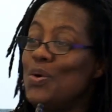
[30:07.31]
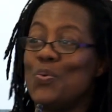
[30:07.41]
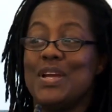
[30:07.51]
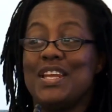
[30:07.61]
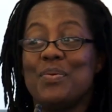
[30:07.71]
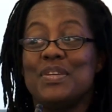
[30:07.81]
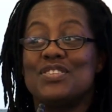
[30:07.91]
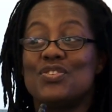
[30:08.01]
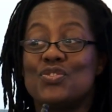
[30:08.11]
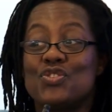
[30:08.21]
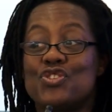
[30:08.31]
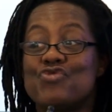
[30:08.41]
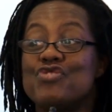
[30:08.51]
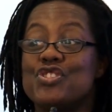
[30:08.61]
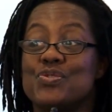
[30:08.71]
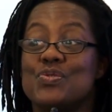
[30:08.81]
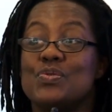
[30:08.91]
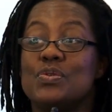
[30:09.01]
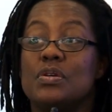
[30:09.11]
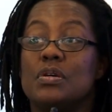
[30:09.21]
We know it's not true,
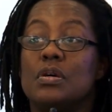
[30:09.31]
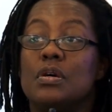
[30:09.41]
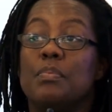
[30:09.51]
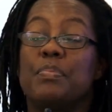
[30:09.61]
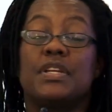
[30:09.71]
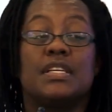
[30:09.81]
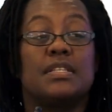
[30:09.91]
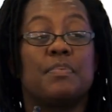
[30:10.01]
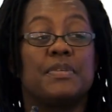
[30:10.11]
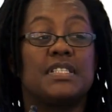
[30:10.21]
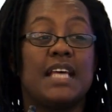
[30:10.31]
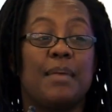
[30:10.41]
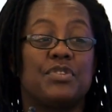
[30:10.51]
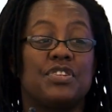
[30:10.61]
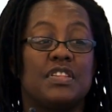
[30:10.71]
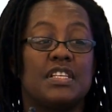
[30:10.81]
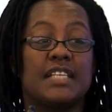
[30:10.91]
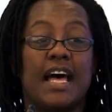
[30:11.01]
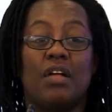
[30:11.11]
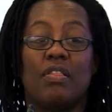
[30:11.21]
but it's a perception that's
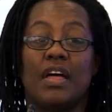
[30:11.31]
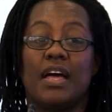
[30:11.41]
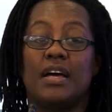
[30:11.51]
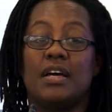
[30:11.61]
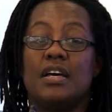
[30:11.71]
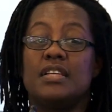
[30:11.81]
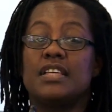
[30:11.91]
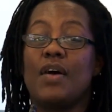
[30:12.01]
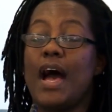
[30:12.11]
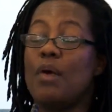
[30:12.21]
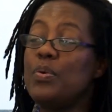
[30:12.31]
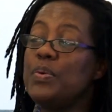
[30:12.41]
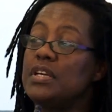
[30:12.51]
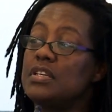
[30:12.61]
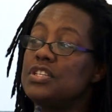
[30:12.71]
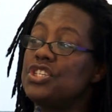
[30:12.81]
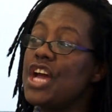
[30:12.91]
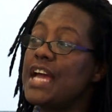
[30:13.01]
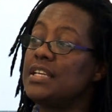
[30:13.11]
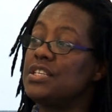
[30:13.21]
out there. So how are we going to
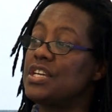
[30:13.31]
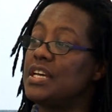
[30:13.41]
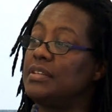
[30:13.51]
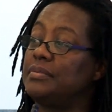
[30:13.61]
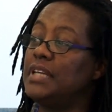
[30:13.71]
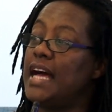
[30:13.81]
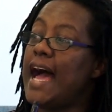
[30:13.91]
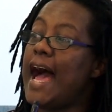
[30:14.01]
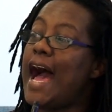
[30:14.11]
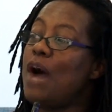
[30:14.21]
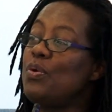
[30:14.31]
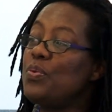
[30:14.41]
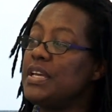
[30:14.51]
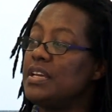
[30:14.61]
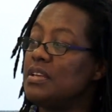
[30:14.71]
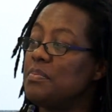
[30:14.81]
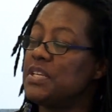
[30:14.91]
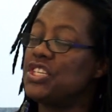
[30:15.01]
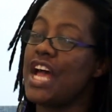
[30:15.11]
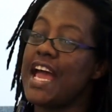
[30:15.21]
change it? How are we going to be
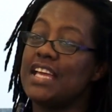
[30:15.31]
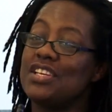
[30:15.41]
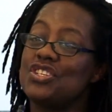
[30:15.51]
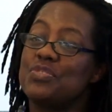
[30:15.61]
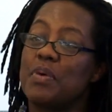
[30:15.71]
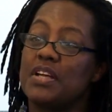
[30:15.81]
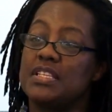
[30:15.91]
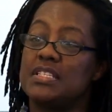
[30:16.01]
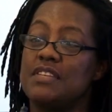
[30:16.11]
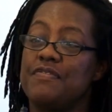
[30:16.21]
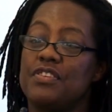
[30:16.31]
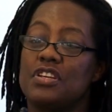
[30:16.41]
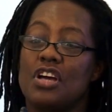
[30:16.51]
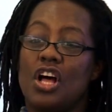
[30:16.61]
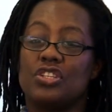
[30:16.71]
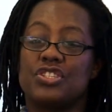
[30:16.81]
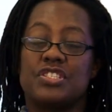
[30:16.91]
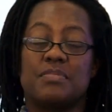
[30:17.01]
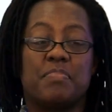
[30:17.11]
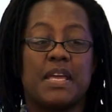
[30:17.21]
changed by the different
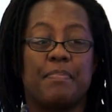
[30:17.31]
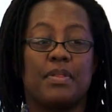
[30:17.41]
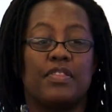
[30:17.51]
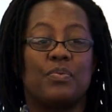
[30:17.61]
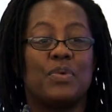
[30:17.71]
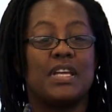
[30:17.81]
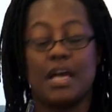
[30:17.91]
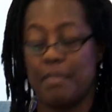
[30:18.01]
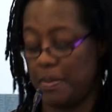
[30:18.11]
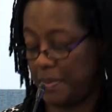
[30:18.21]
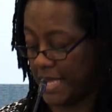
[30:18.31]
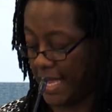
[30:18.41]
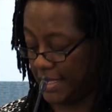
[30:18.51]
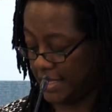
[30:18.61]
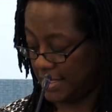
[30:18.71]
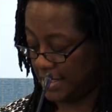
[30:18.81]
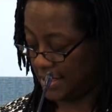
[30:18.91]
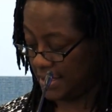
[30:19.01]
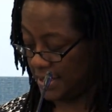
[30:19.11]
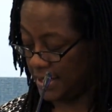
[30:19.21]
cultures and people that we come up against?